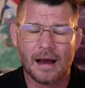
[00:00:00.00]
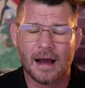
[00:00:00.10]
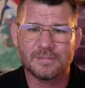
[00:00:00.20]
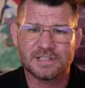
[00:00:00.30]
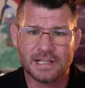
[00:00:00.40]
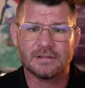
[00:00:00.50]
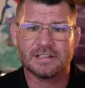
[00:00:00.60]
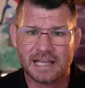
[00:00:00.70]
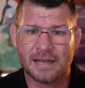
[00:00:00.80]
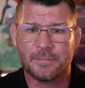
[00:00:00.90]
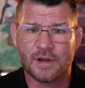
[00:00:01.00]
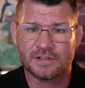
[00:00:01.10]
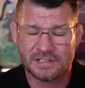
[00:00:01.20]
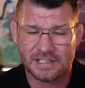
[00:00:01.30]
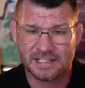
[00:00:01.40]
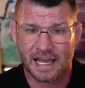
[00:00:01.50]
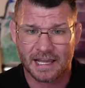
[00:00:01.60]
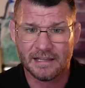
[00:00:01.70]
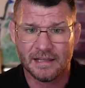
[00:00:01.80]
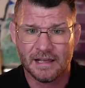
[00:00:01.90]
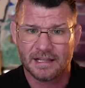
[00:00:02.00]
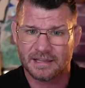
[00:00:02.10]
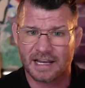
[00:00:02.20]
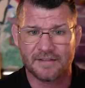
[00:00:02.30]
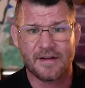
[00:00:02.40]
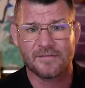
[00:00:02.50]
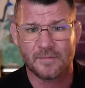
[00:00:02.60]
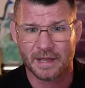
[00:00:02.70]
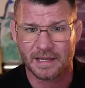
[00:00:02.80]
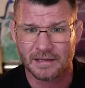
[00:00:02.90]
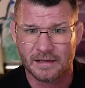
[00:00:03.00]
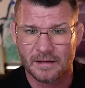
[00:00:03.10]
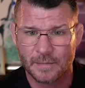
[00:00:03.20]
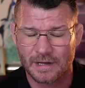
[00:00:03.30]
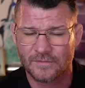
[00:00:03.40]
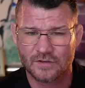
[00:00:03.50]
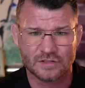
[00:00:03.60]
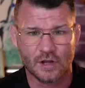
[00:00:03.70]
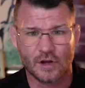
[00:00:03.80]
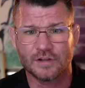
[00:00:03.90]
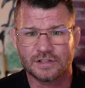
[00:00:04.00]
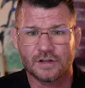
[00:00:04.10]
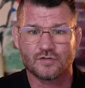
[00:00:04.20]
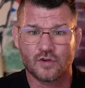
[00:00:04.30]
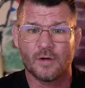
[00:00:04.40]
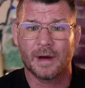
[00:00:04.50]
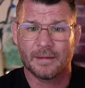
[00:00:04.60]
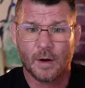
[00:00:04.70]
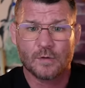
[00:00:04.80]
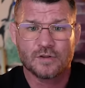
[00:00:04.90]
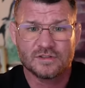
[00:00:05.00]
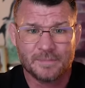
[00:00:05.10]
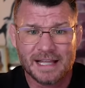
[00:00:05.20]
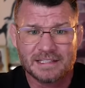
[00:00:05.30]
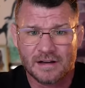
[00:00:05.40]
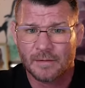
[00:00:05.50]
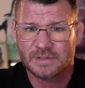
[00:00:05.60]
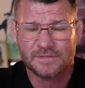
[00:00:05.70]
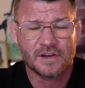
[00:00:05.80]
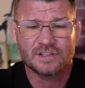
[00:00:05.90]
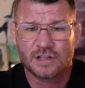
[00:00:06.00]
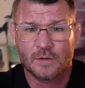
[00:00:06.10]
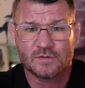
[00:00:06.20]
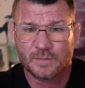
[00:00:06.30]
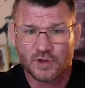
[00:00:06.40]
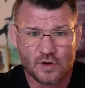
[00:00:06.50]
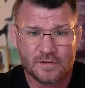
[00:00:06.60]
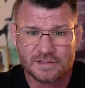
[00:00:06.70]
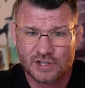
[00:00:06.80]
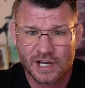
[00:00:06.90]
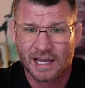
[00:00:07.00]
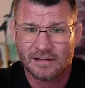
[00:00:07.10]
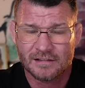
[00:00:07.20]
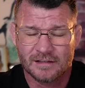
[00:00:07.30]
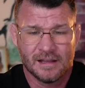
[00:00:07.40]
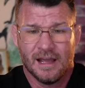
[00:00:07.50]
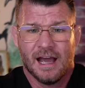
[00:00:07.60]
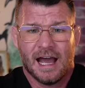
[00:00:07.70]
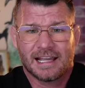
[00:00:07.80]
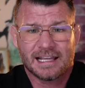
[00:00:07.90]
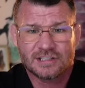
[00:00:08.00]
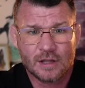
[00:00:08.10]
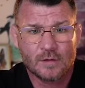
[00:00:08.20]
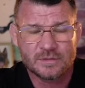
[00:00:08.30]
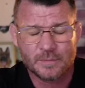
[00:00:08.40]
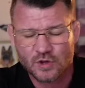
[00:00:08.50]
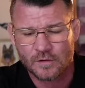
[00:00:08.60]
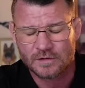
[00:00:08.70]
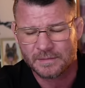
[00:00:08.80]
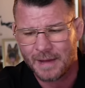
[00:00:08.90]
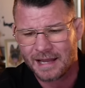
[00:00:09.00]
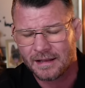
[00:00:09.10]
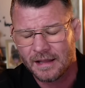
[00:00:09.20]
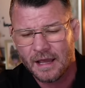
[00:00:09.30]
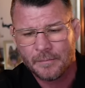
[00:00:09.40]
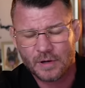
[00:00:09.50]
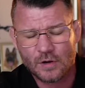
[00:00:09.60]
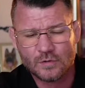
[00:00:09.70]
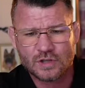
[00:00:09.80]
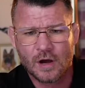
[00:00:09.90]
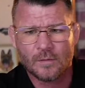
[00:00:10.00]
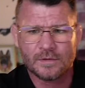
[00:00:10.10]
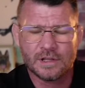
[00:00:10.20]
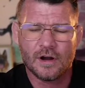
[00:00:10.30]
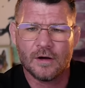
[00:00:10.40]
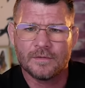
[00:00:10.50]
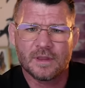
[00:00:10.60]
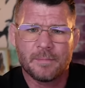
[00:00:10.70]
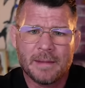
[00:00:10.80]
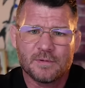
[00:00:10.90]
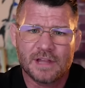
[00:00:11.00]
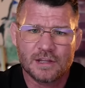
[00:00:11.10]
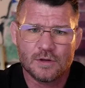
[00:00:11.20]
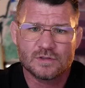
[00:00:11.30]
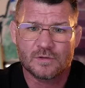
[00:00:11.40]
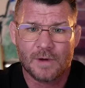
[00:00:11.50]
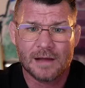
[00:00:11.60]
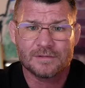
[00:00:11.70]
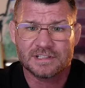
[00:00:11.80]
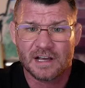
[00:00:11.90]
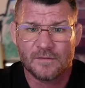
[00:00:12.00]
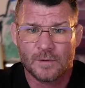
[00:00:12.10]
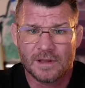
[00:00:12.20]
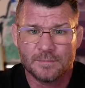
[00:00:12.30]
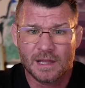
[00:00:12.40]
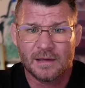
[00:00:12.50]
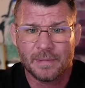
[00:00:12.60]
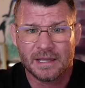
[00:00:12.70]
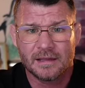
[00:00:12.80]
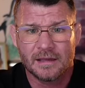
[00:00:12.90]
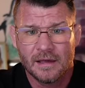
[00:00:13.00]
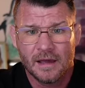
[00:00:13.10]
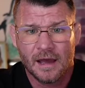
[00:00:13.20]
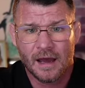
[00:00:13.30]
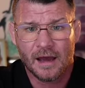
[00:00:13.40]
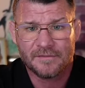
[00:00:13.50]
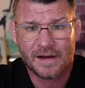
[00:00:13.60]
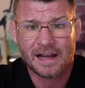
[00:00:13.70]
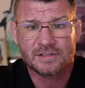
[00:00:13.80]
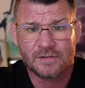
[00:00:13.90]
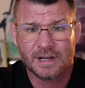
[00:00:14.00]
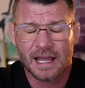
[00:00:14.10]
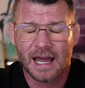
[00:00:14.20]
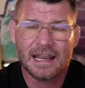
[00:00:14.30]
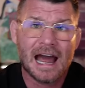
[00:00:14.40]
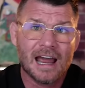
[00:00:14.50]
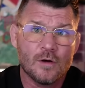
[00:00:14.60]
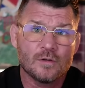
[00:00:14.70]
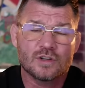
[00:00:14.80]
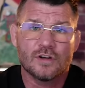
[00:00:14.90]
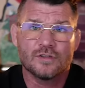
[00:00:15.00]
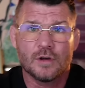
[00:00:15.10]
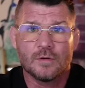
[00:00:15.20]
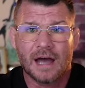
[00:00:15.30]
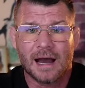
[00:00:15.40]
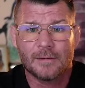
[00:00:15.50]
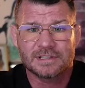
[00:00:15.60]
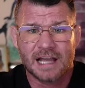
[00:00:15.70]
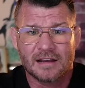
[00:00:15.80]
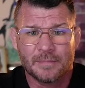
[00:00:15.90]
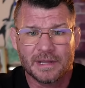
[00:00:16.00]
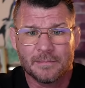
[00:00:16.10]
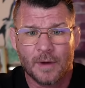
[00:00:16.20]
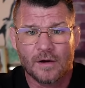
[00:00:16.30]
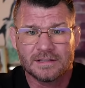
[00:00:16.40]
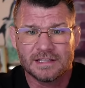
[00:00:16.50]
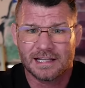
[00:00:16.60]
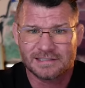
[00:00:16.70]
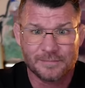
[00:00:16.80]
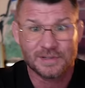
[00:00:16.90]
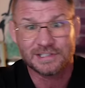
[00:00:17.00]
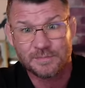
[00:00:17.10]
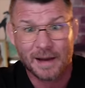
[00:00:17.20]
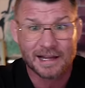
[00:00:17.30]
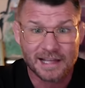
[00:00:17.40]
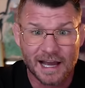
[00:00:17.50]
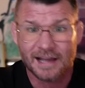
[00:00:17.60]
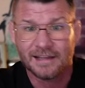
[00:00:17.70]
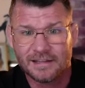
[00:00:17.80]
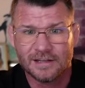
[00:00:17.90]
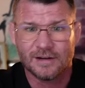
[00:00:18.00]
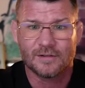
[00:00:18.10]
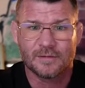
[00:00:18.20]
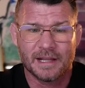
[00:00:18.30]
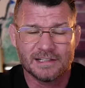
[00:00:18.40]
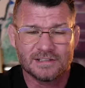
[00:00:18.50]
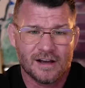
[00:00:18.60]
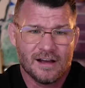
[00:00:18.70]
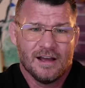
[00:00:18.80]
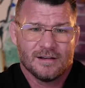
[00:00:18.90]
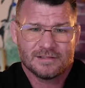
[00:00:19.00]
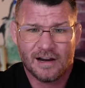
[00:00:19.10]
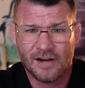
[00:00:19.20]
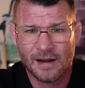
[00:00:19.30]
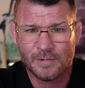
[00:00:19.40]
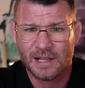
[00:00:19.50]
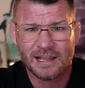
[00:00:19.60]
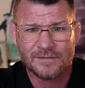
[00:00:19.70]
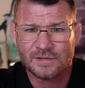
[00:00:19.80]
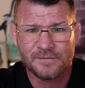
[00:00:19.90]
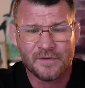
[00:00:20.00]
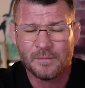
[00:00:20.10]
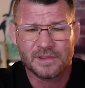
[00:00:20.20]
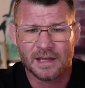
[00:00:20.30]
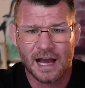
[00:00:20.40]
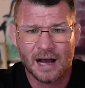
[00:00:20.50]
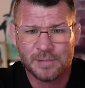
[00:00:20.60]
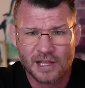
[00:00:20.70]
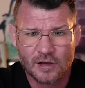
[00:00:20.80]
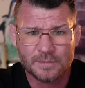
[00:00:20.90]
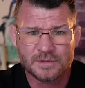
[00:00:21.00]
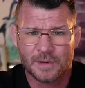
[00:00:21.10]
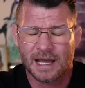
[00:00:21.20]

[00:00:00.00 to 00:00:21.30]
I'm still the same person today that I've ever been, but I've just learned to control my emotions better. I was very slow to mature as a child, and I guess slow to mature as a man. But also, you know, the people that you surround yourself with play a big Uh, factor in it. And I also knew that I was kind of being marketed as the British bad guy, you know what I mean? So I was like, all right, well, I'll have some fun with it. I'll play up to it.